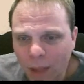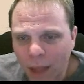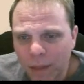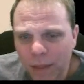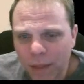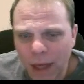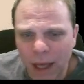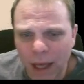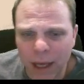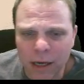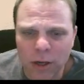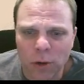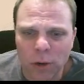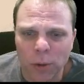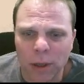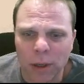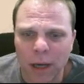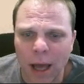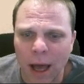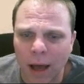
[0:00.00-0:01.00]
Then you
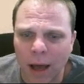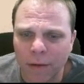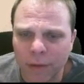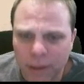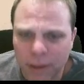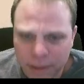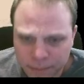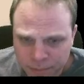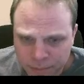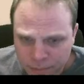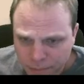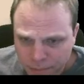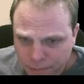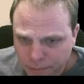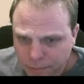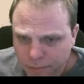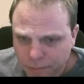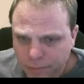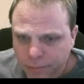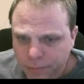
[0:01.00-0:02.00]
would have
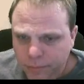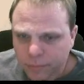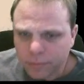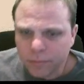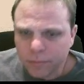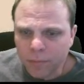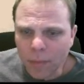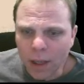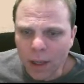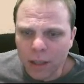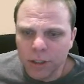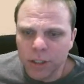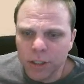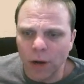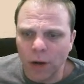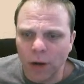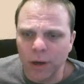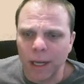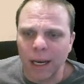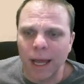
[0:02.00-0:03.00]

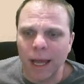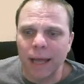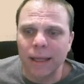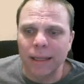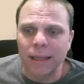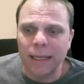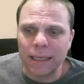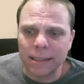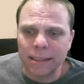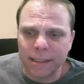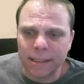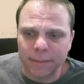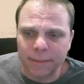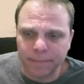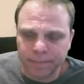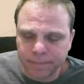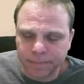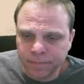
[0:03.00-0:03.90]
shown it like this.